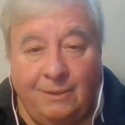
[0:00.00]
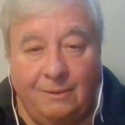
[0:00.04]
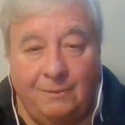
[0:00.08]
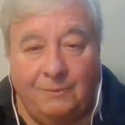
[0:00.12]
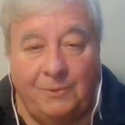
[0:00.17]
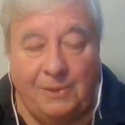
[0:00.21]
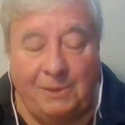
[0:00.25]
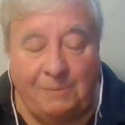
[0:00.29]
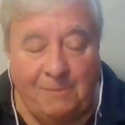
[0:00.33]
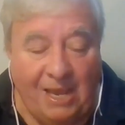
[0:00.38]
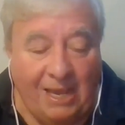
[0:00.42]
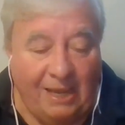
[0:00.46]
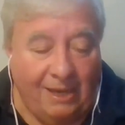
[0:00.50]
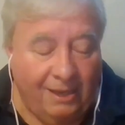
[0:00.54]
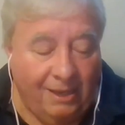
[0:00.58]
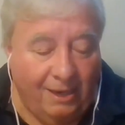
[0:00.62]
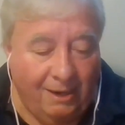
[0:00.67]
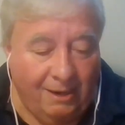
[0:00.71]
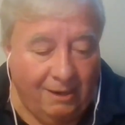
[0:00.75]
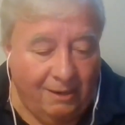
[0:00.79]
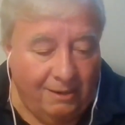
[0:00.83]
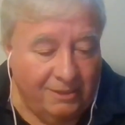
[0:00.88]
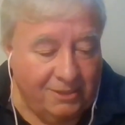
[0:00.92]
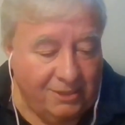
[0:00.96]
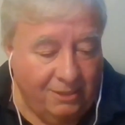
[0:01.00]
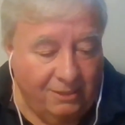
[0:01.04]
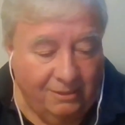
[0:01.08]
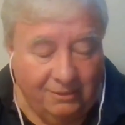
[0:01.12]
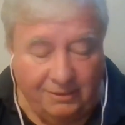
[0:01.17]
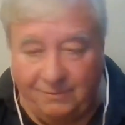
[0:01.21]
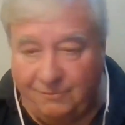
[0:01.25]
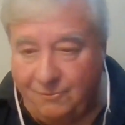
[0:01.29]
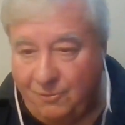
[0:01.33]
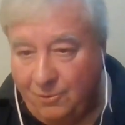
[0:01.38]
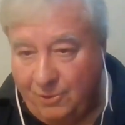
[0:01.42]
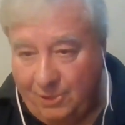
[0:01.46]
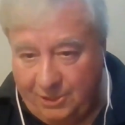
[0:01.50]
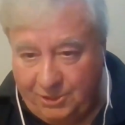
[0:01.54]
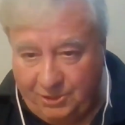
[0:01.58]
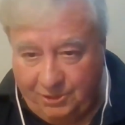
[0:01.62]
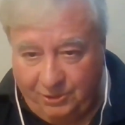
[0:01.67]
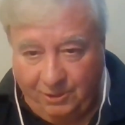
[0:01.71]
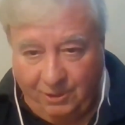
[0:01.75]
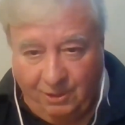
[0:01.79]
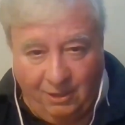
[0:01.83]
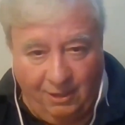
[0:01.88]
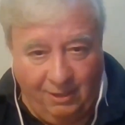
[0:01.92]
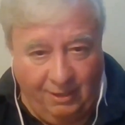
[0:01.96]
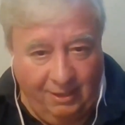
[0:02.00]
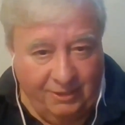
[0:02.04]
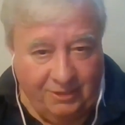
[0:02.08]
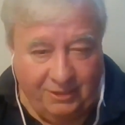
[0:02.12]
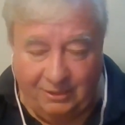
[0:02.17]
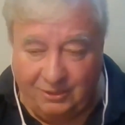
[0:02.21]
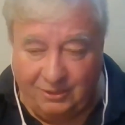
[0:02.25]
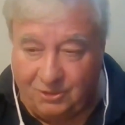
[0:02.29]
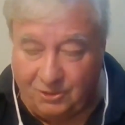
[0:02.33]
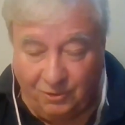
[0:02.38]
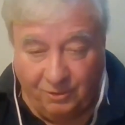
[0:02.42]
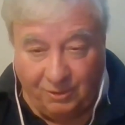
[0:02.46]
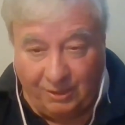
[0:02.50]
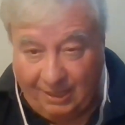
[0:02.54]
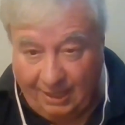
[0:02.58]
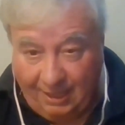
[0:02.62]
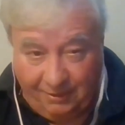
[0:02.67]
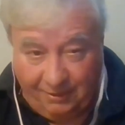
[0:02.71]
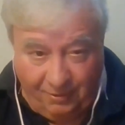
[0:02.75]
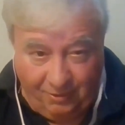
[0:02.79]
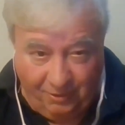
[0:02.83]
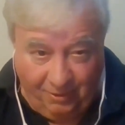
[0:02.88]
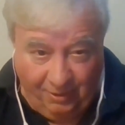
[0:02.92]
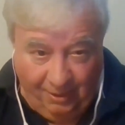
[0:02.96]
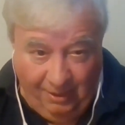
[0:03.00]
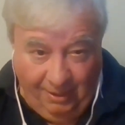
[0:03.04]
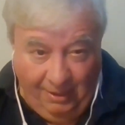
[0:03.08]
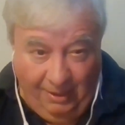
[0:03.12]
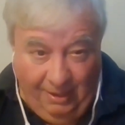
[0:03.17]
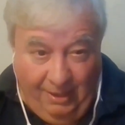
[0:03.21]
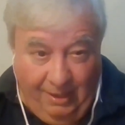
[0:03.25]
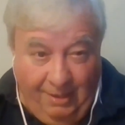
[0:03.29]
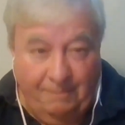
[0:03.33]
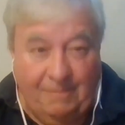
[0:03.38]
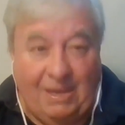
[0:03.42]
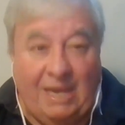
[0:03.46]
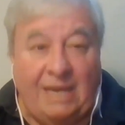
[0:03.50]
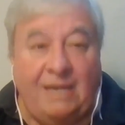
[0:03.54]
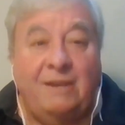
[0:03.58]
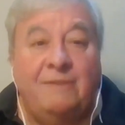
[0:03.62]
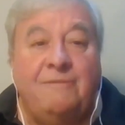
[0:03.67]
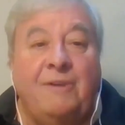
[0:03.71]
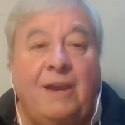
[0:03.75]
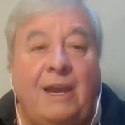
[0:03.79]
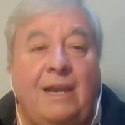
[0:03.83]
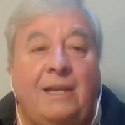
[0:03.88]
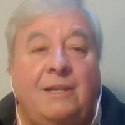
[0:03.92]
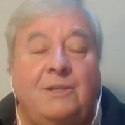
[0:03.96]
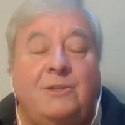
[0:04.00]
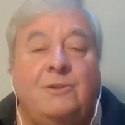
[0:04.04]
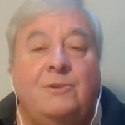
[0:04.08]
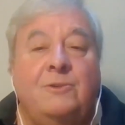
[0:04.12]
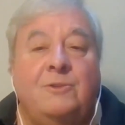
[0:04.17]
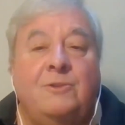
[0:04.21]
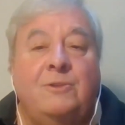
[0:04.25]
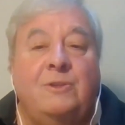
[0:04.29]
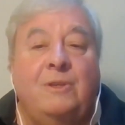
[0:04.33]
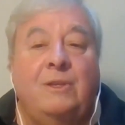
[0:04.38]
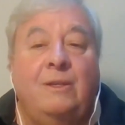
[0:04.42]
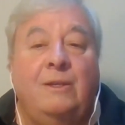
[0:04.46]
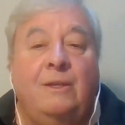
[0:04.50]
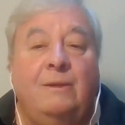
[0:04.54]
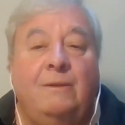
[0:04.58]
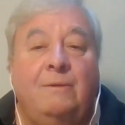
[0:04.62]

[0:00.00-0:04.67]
We make a harness called the Voyager harness, and certainly other manufacturers